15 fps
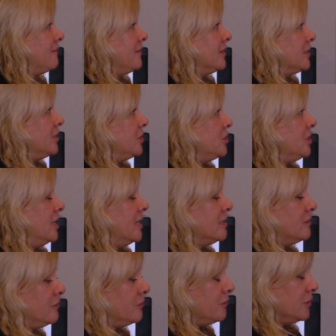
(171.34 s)
along with his
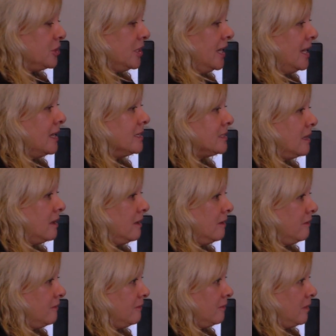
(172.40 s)
wife and business partner
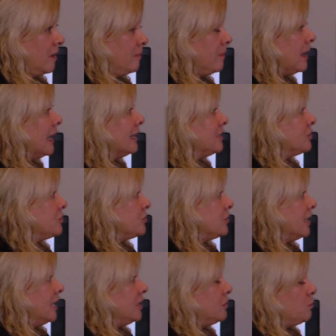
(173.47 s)
Denise,
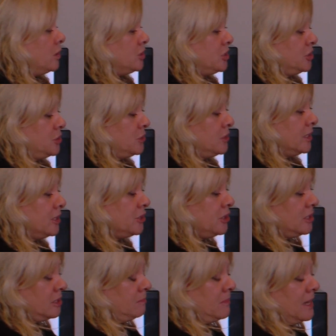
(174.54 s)
sought the help of Next